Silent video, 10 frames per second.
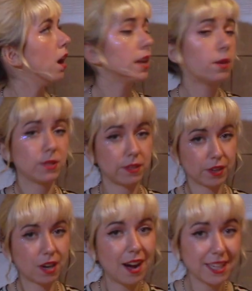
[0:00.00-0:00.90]
He was even
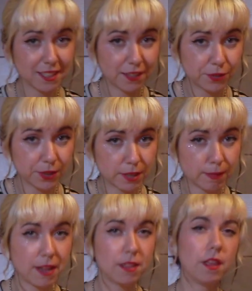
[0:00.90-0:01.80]
kind enough to
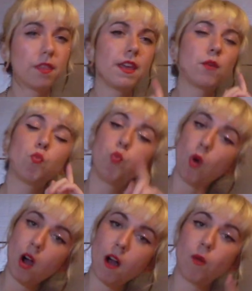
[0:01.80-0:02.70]
explain that they
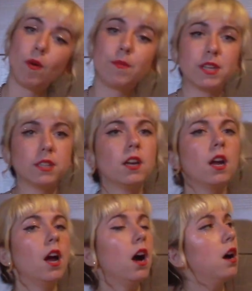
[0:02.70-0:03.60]
were women,
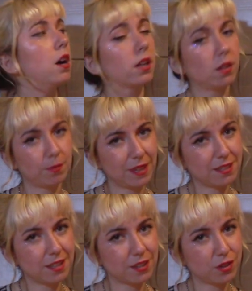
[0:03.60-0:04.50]
God bless
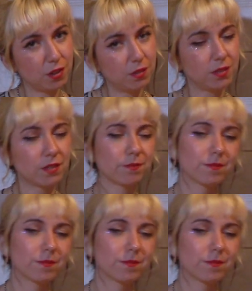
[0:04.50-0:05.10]
their souls.